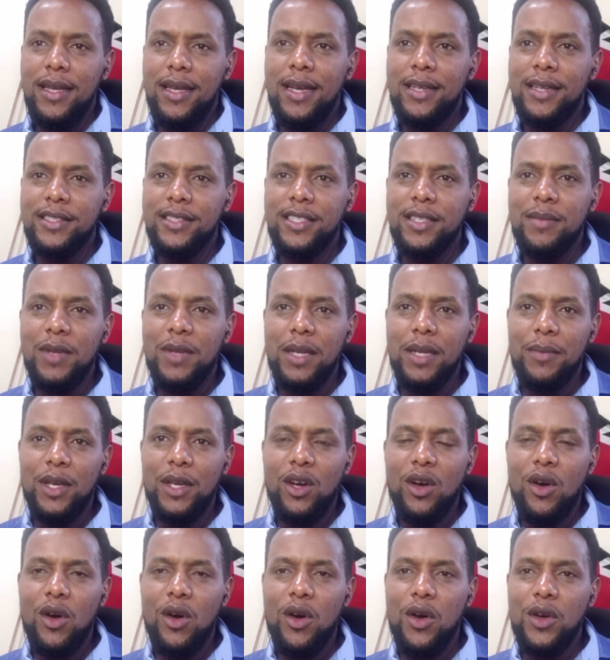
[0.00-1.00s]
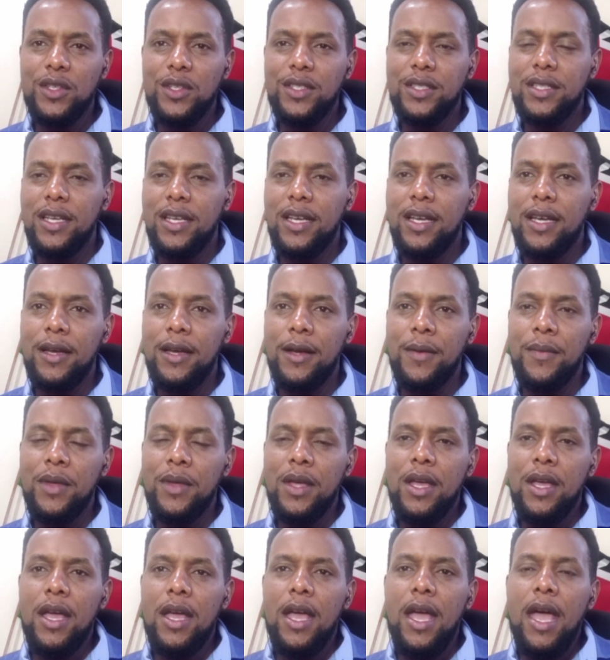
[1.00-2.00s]
Extremely, because
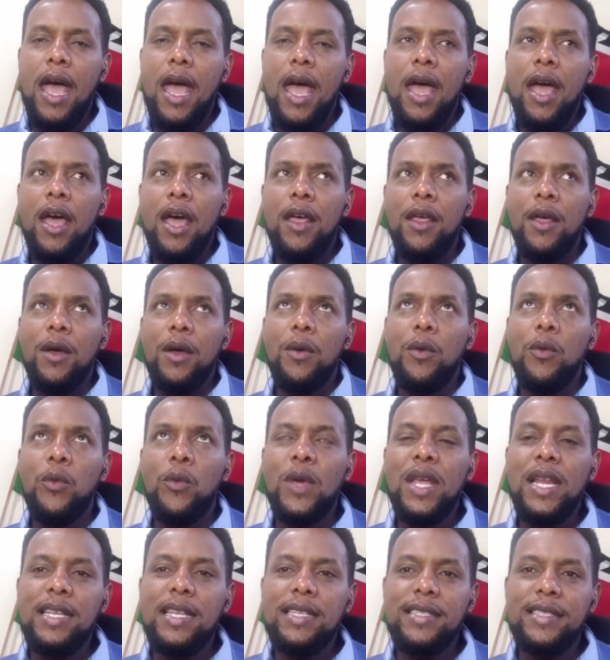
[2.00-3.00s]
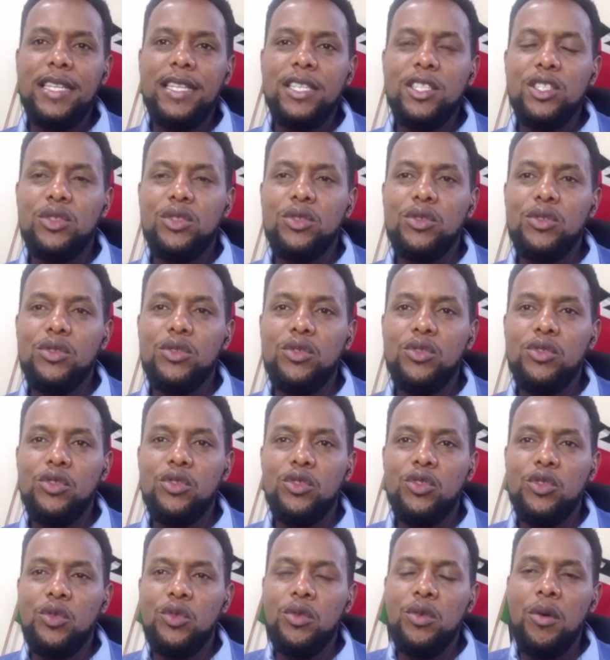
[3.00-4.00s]
we listen
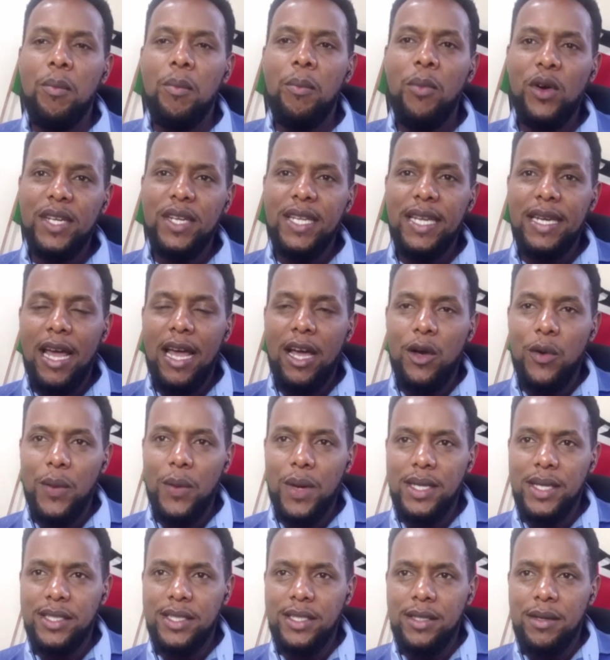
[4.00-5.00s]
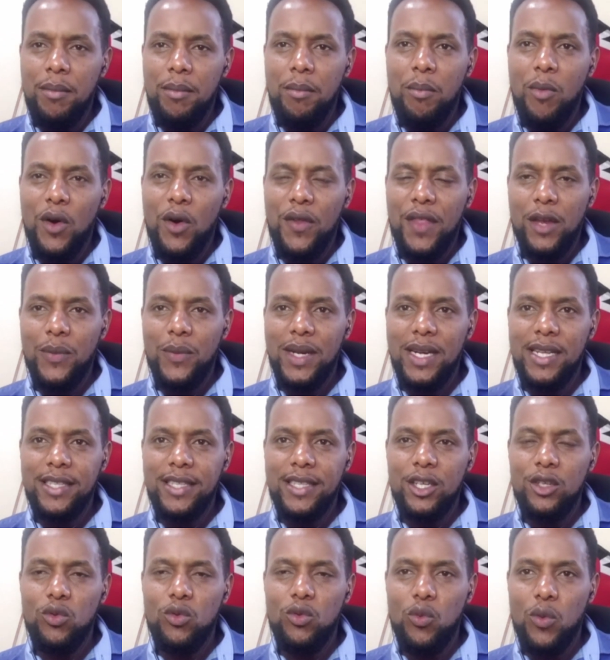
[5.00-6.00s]
to body language more than we
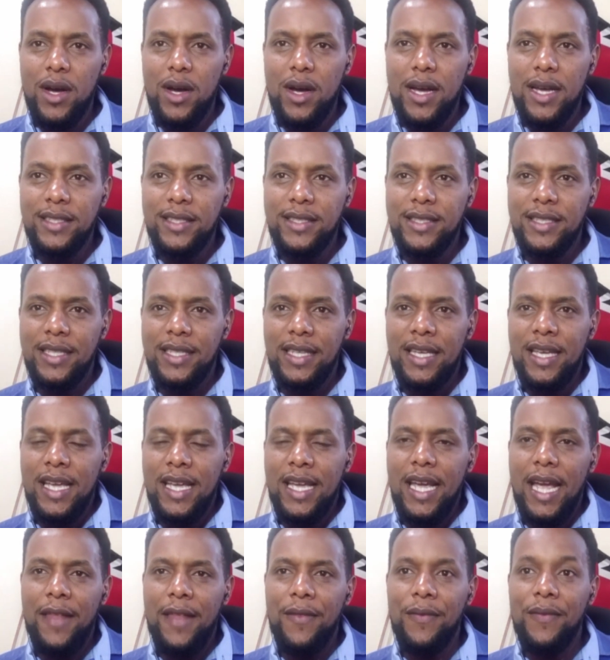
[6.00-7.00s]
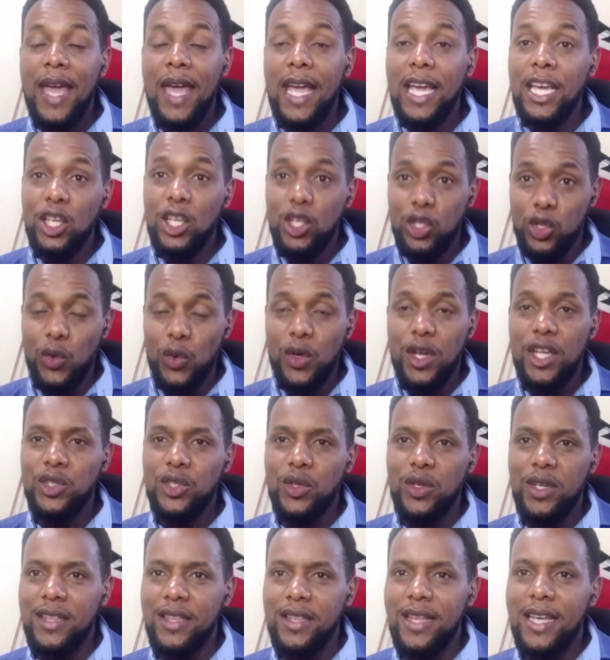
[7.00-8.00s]
listen to words and the
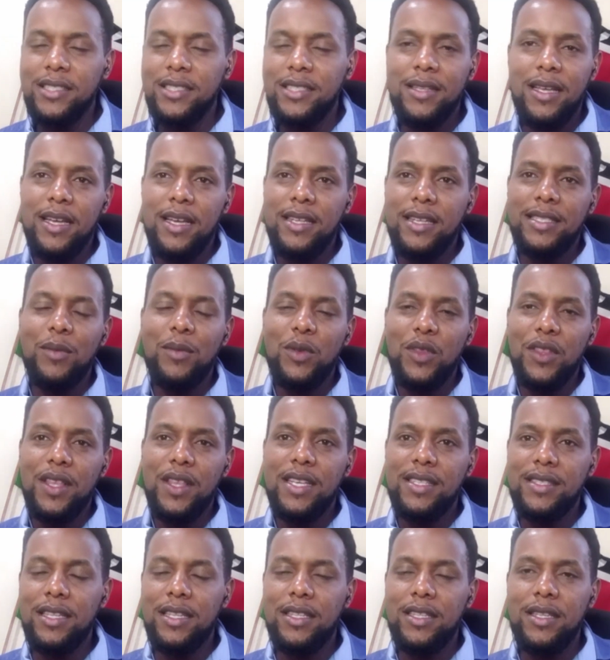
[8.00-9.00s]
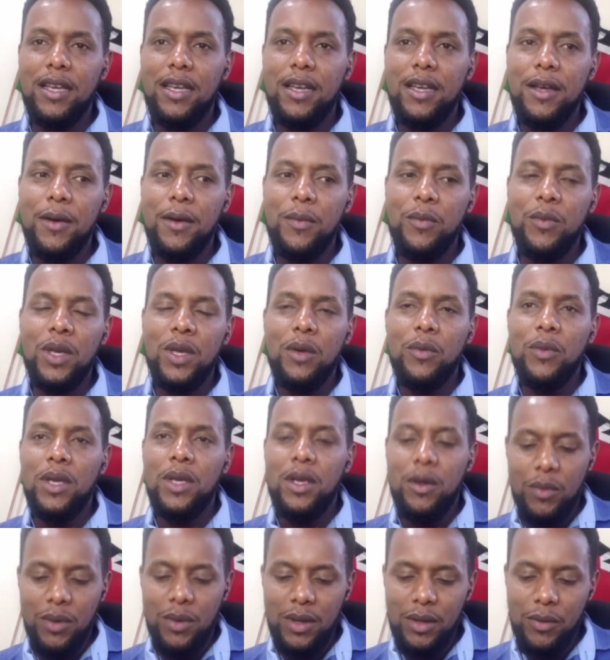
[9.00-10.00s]
intonation. And that's some of the things that we
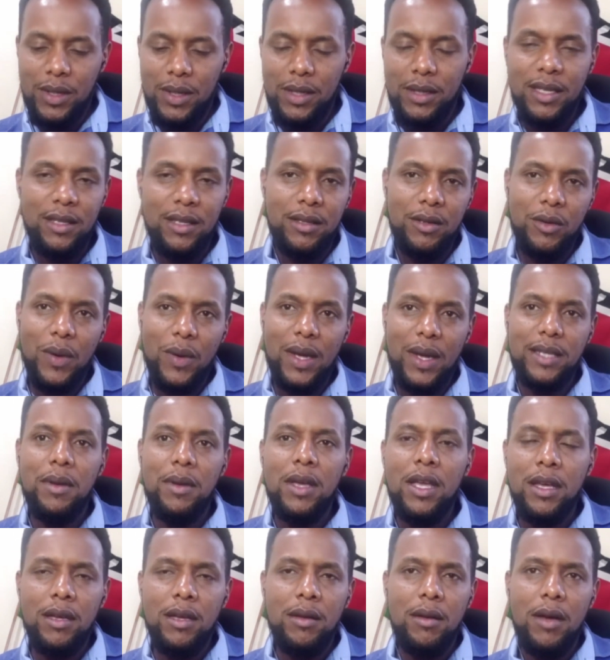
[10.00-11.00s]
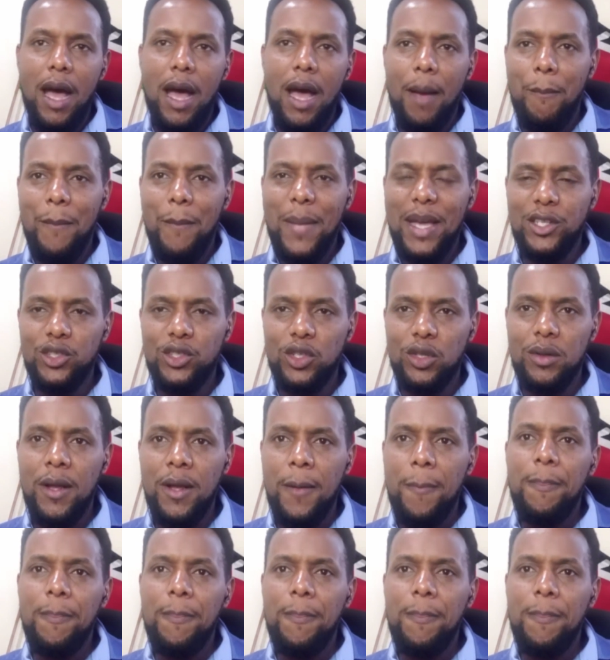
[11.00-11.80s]
didn't quite mention.